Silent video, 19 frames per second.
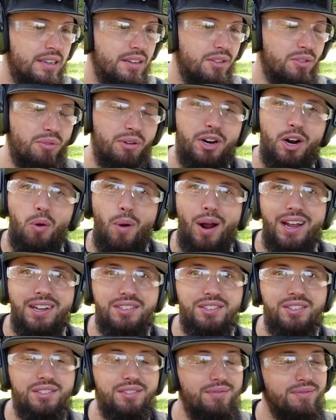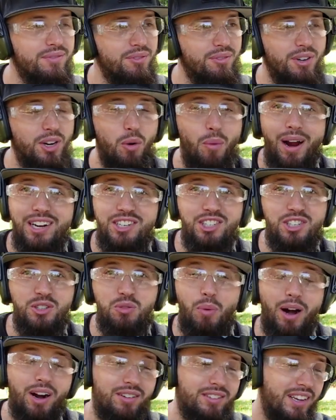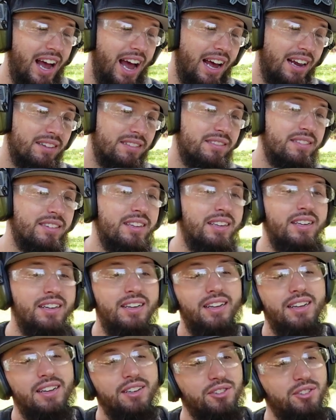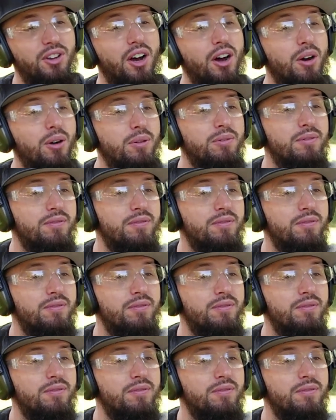308's just where it's at. So